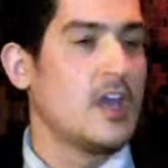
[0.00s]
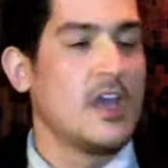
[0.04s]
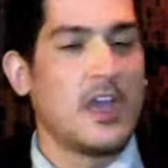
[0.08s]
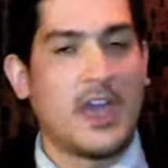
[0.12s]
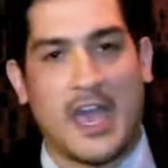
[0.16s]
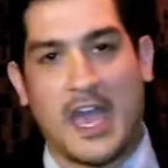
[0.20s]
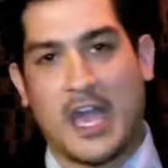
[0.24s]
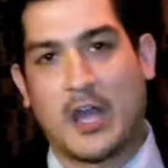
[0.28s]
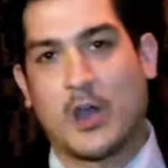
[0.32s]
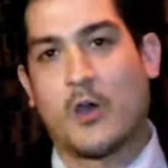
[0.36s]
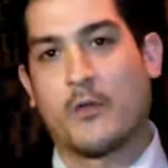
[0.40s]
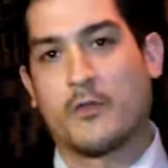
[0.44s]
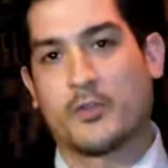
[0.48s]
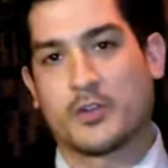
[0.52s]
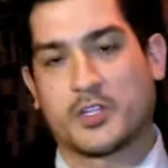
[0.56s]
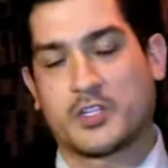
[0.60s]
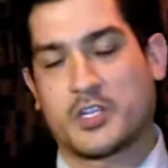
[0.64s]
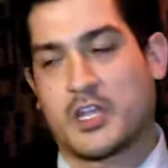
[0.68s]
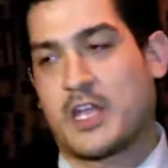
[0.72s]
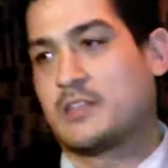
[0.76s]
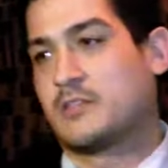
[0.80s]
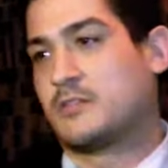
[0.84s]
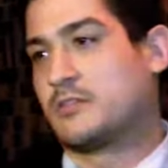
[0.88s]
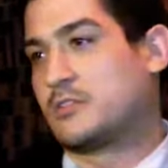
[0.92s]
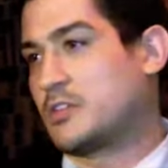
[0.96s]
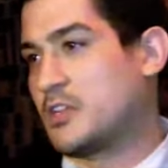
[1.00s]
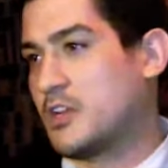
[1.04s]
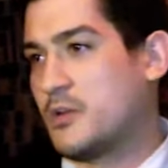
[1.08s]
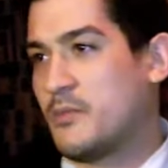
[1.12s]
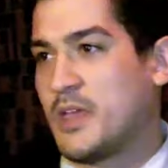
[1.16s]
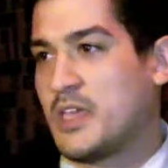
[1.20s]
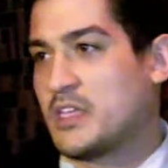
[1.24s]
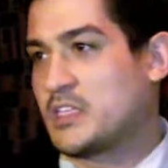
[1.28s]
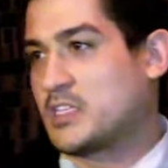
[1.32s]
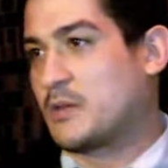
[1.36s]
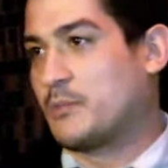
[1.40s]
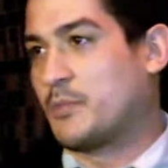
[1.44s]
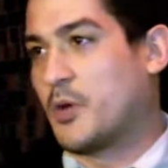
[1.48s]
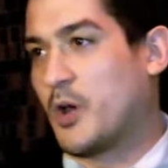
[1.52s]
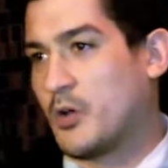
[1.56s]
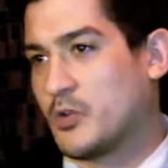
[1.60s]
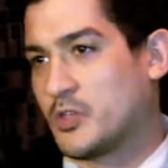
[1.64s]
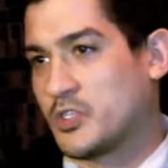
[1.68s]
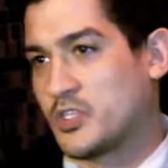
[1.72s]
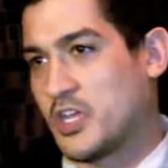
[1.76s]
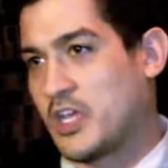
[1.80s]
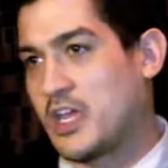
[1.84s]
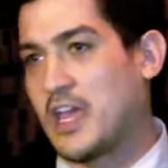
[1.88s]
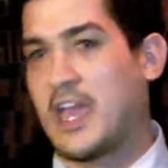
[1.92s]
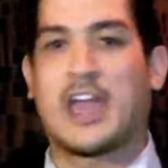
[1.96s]
Hangover sends an amazing post
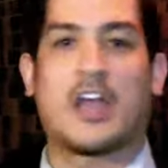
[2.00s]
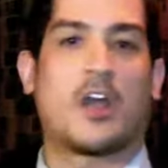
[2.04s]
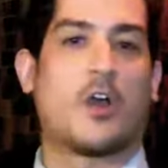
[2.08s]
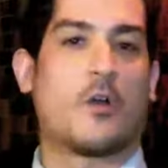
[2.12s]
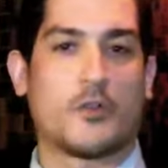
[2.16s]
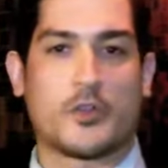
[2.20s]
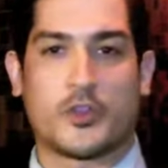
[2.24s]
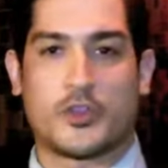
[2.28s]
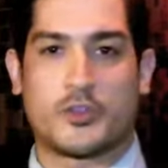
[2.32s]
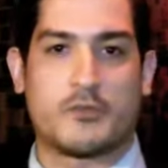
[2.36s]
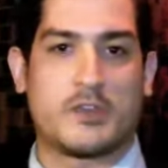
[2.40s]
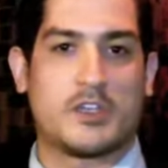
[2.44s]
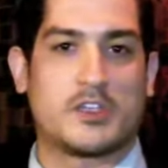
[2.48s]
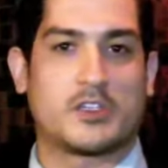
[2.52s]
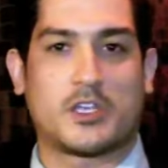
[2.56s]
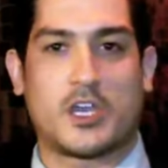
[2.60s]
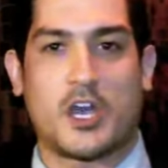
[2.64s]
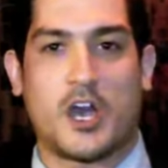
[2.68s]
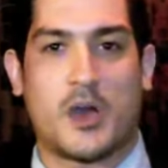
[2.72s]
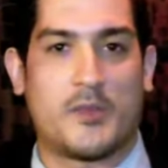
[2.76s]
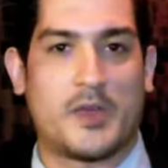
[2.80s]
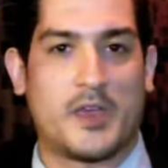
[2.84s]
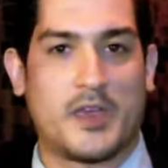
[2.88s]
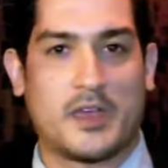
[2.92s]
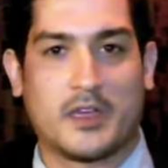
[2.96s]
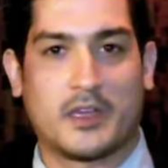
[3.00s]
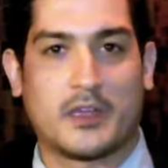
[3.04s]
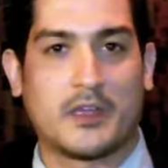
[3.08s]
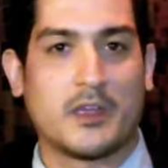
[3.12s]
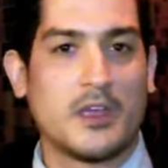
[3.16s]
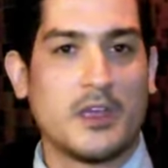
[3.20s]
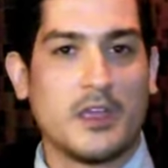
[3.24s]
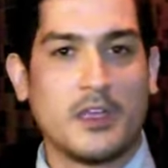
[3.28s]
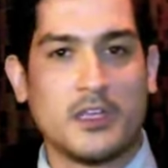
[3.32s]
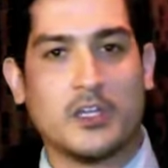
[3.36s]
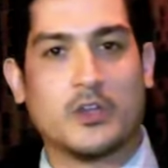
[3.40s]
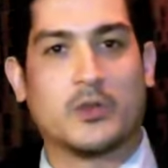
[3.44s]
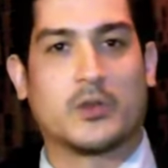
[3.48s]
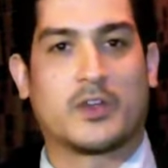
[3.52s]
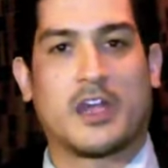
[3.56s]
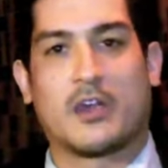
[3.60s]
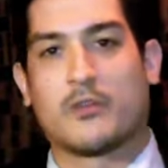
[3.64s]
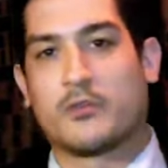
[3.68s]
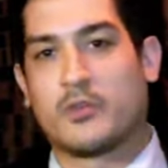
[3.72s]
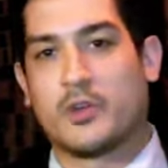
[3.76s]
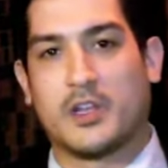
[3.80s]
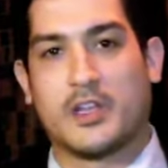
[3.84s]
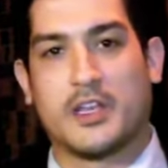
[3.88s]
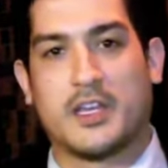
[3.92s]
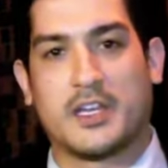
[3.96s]
saying Hangover 3's coming, get
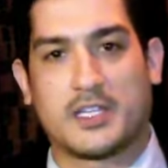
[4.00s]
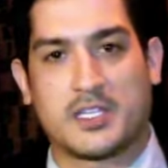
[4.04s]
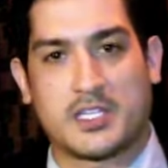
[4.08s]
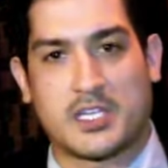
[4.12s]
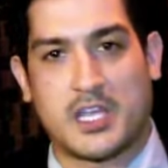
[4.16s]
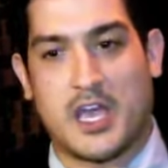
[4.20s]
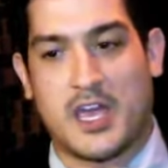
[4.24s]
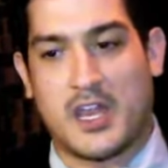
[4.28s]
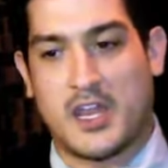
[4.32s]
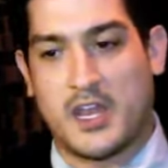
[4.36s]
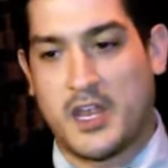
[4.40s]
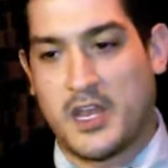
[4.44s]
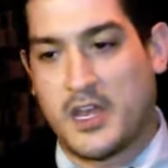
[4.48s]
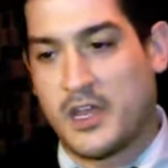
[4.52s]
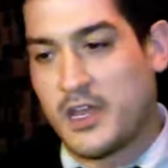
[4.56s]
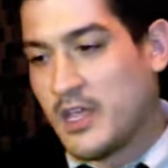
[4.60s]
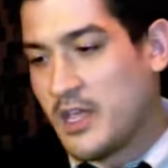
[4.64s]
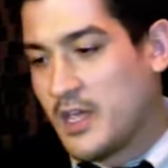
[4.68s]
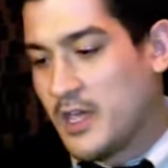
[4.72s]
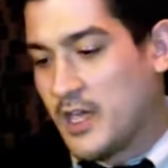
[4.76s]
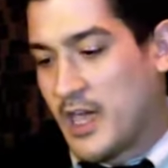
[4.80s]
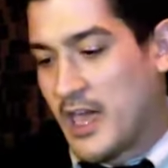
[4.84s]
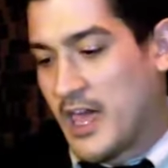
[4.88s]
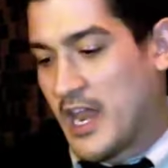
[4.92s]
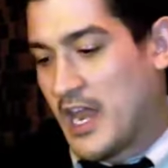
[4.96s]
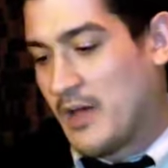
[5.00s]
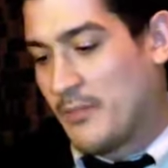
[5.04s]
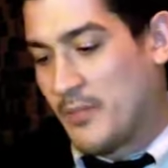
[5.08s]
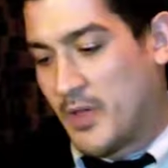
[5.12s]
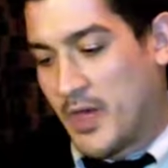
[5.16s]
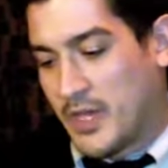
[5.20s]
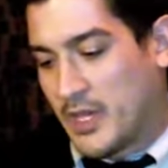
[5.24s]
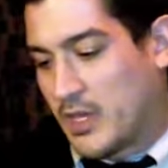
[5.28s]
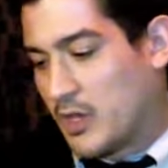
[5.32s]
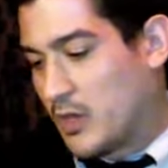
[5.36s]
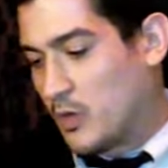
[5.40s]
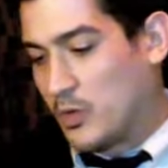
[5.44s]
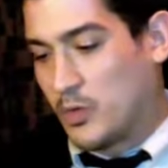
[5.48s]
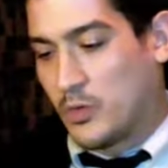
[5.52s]
really excited, and I'm like,